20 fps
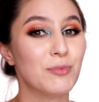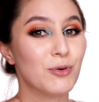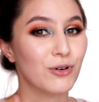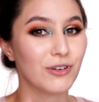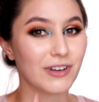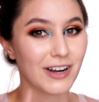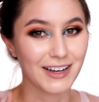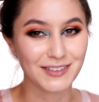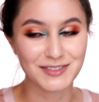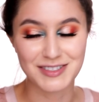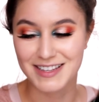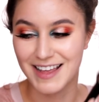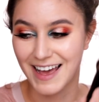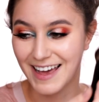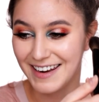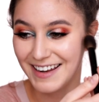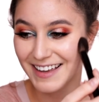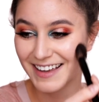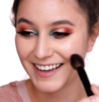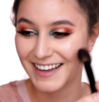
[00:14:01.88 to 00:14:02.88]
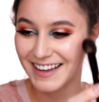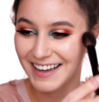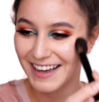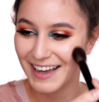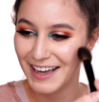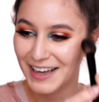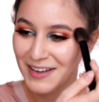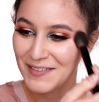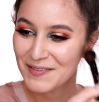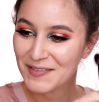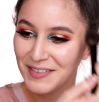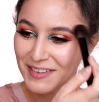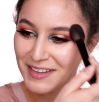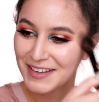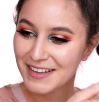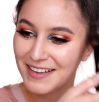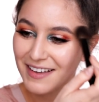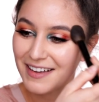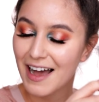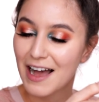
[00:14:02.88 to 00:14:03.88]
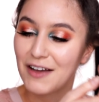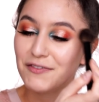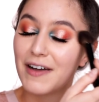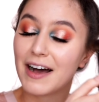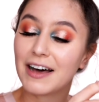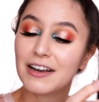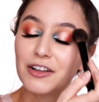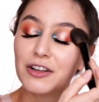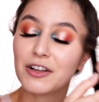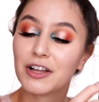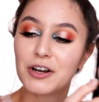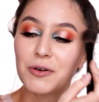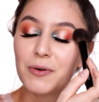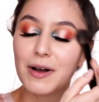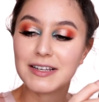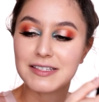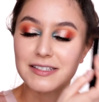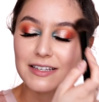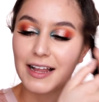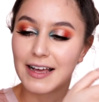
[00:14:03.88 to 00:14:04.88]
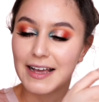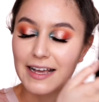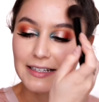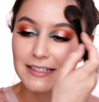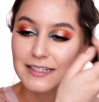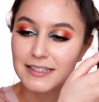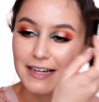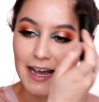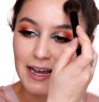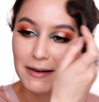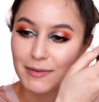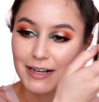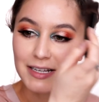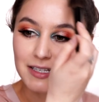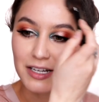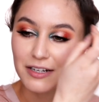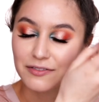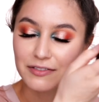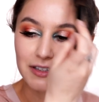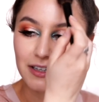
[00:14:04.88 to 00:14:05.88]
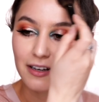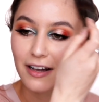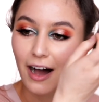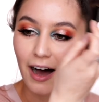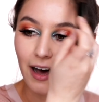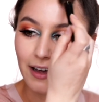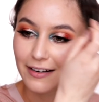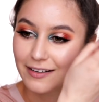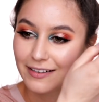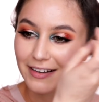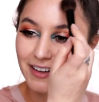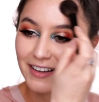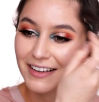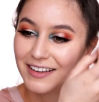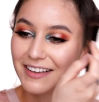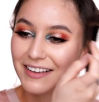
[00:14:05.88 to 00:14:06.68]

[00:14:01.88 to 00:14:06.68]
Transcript: bored after that. I found a lot of ways to like entertain myself in the garden.